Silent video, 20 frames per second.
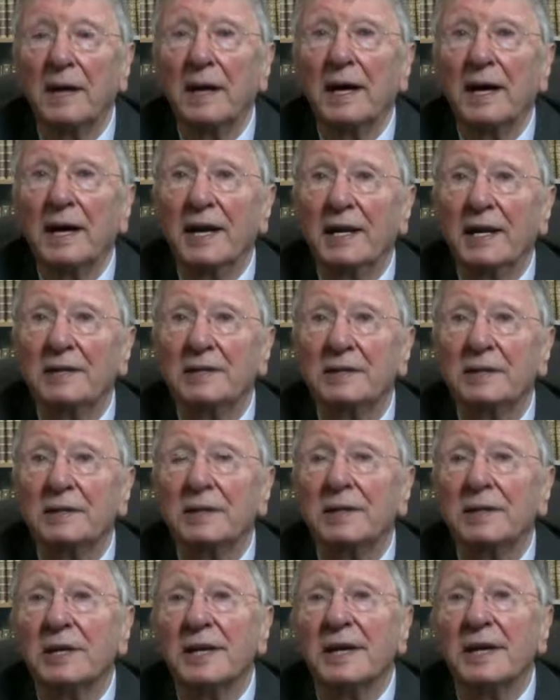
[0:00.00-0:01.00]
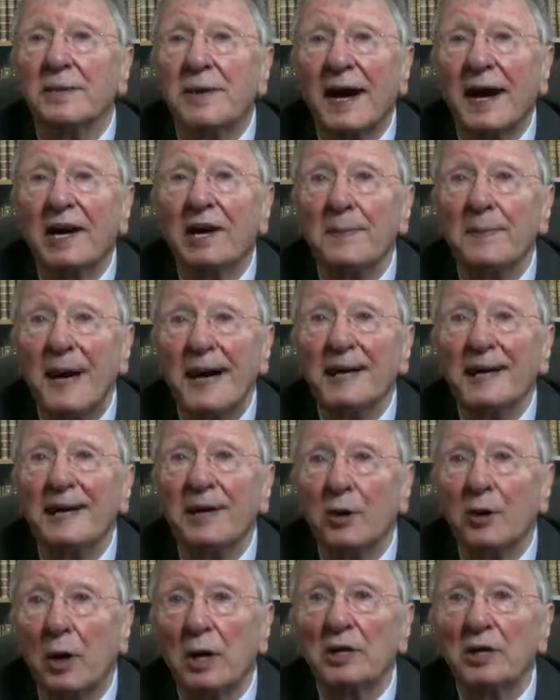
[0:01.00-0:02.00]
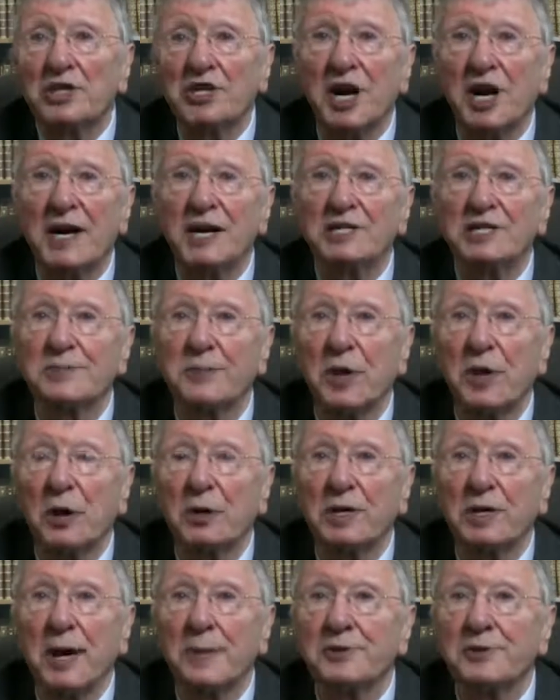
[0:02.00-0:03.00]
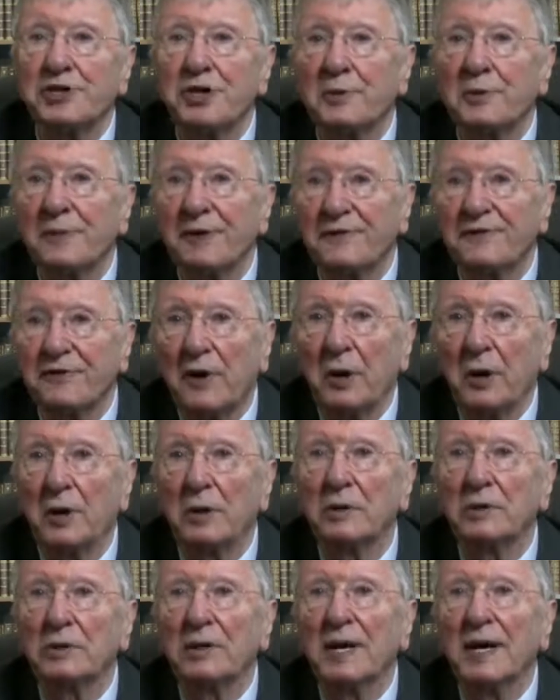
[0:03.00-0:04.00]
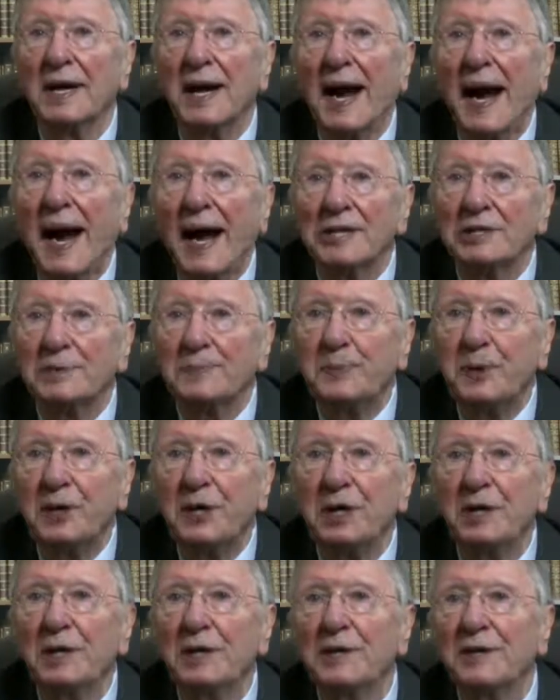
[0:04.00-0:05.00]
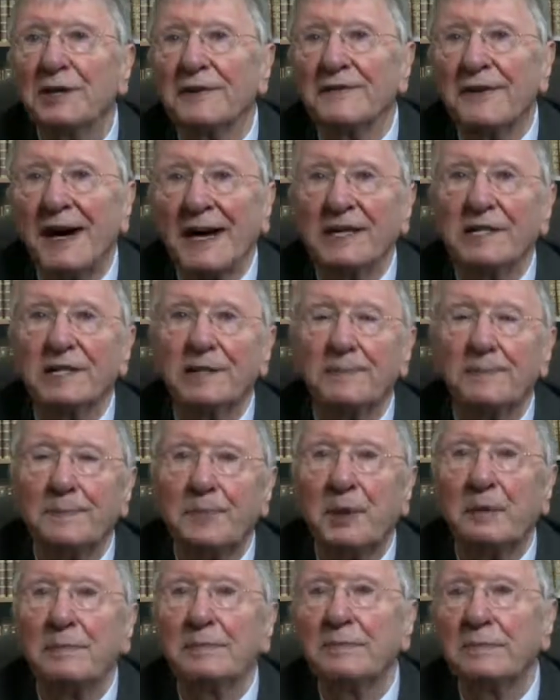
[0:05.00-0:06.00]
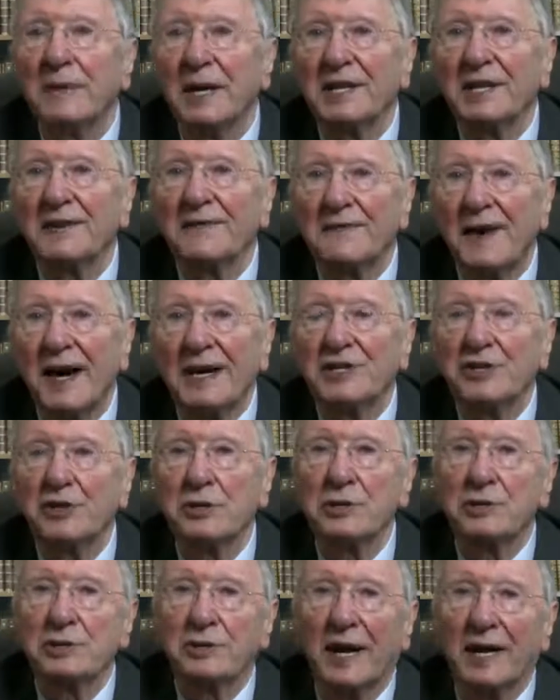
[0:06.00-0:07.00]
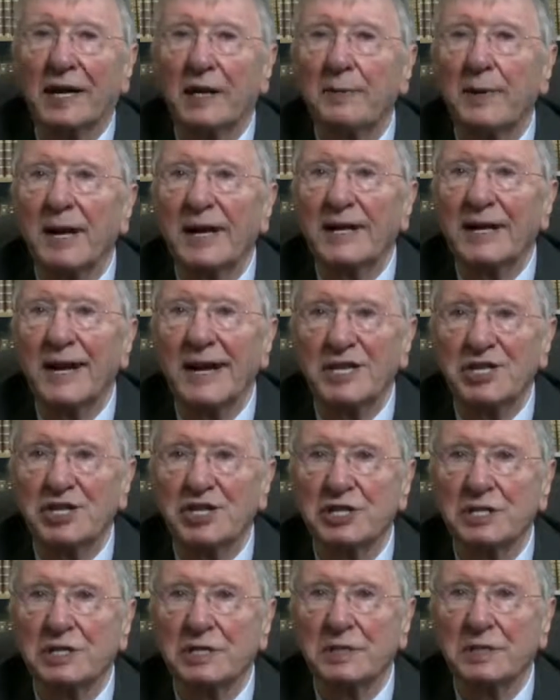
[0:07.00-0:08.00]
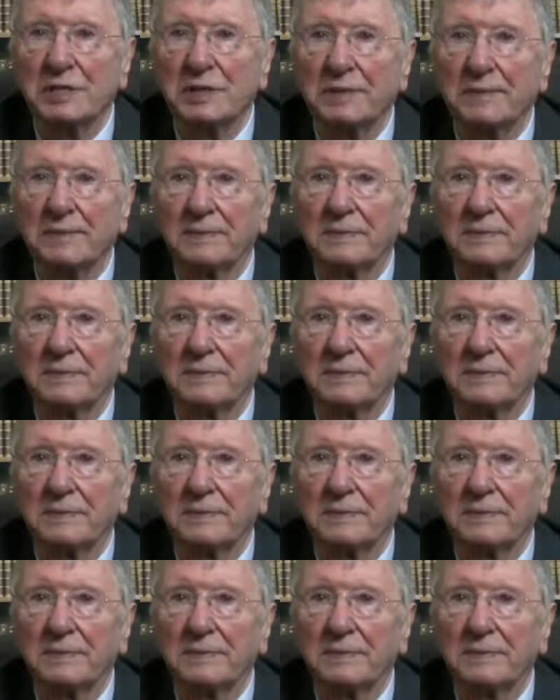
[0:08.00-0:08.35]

The recommended oil change program should be followed as per the vacuum pump manufacturer's recommendations.